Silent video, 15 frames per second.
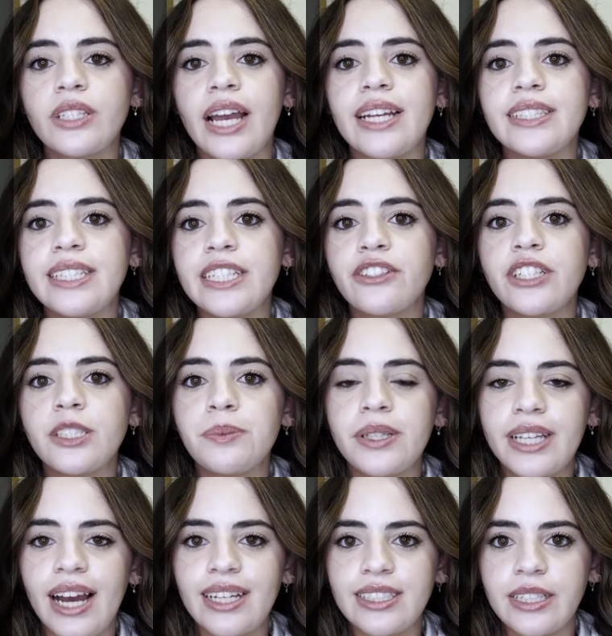and decreased
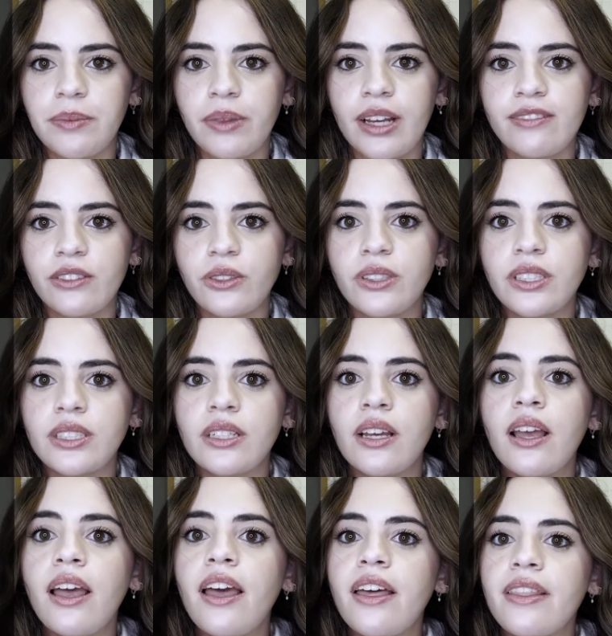potassium levels.
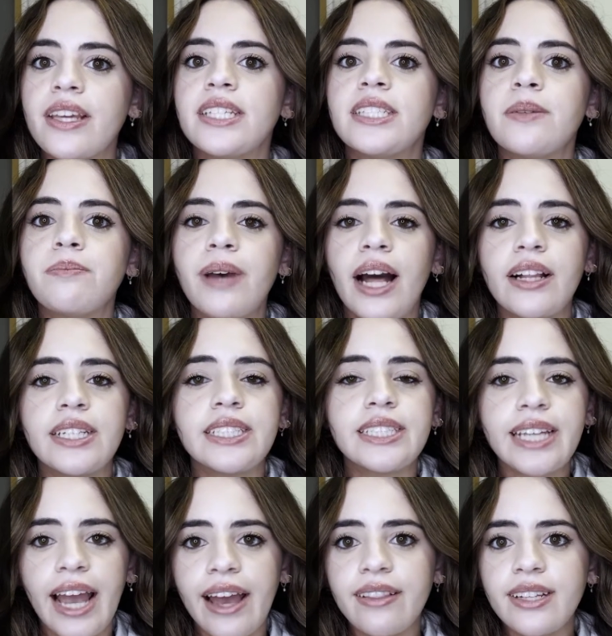This imbalance
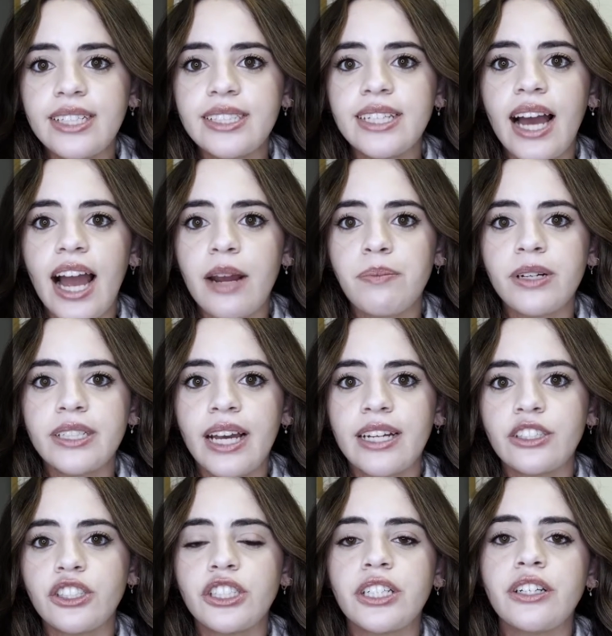can lead to
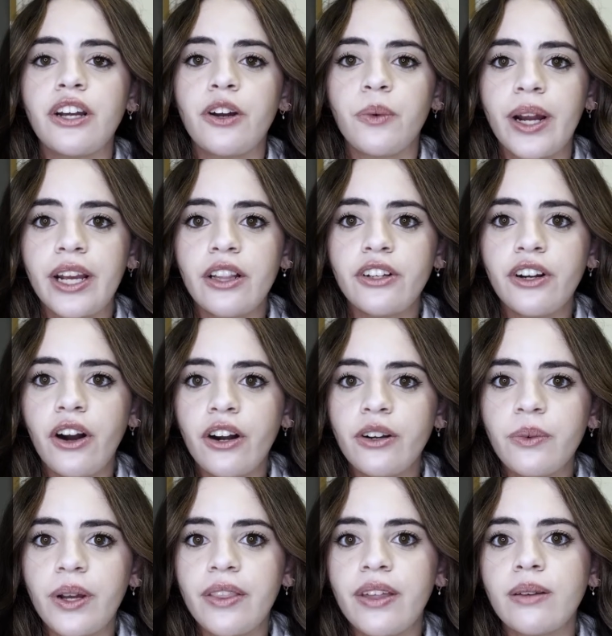hypertension, irregular heart
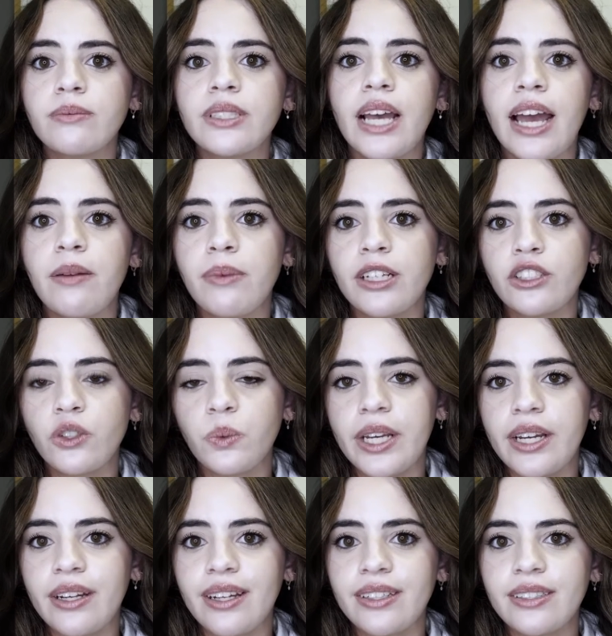rhythms, and muscle
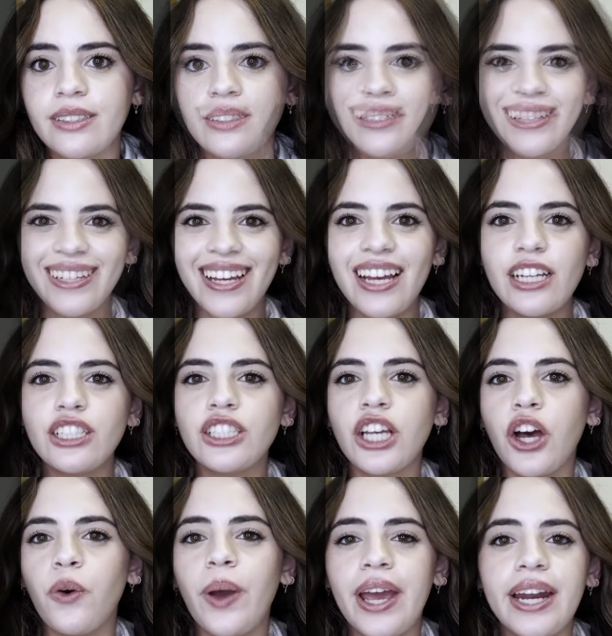weakness.
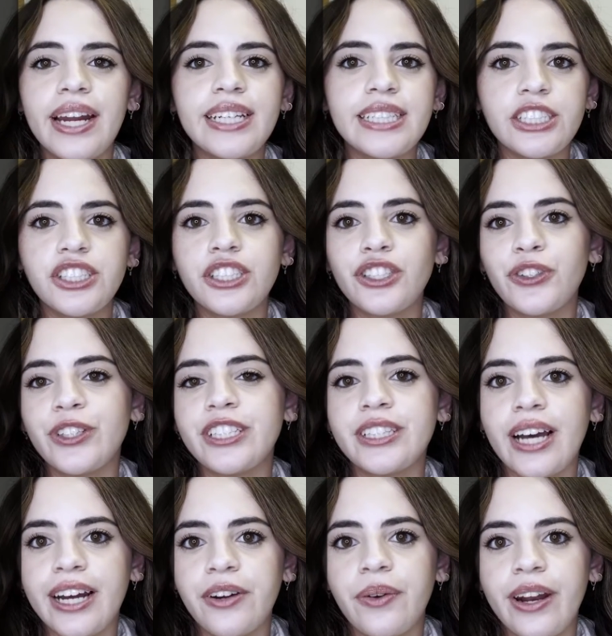So, in addition to its
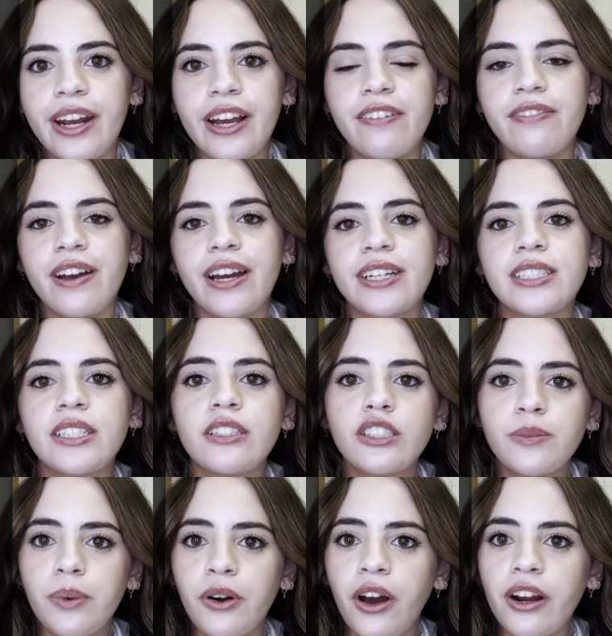diuretic effects,
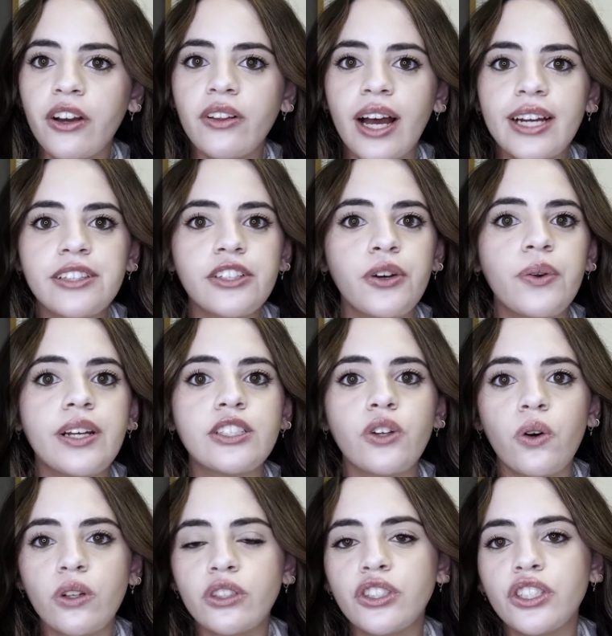Spironolactone is
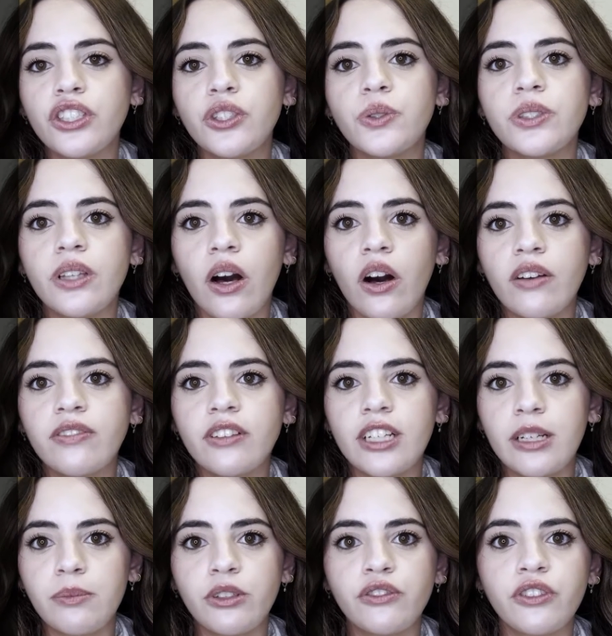also used
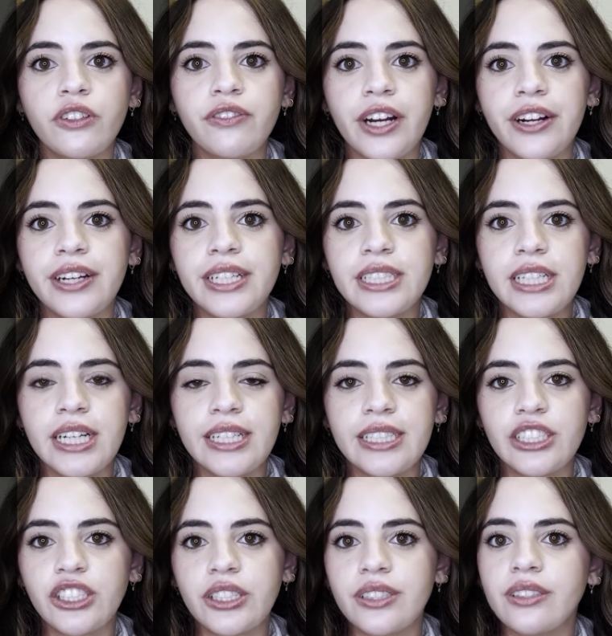off-label for various
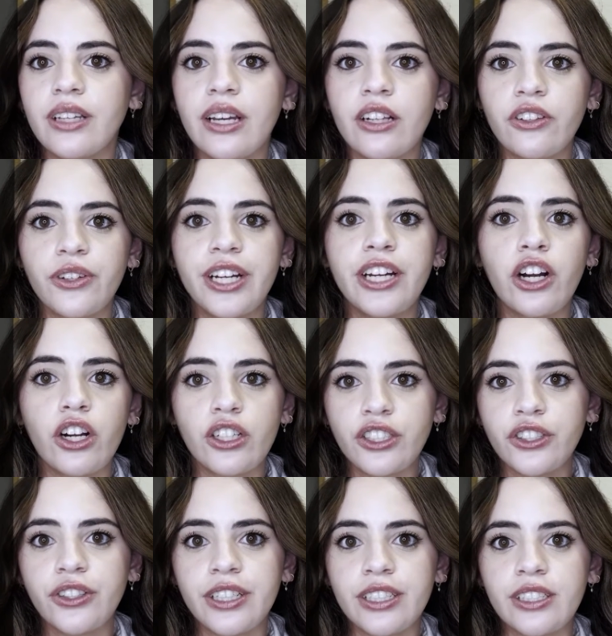conditions, including
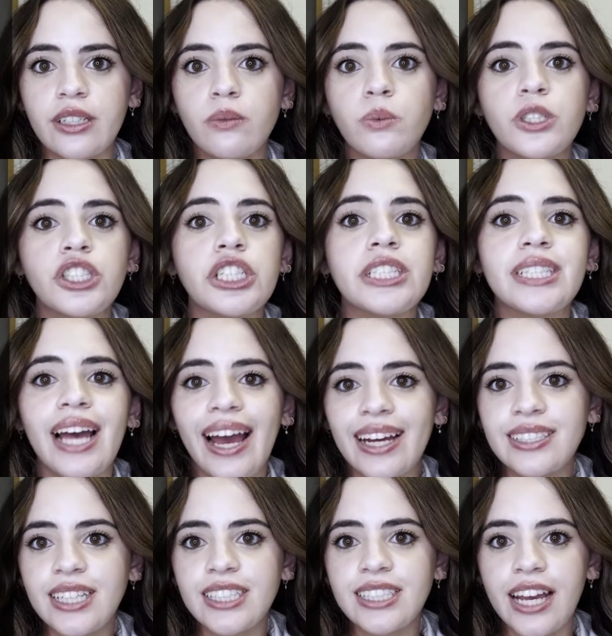hirsutism, which is
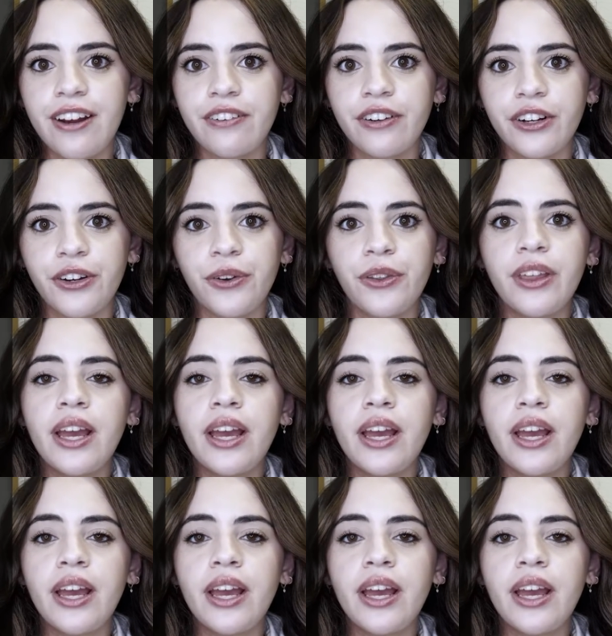excess hair growth,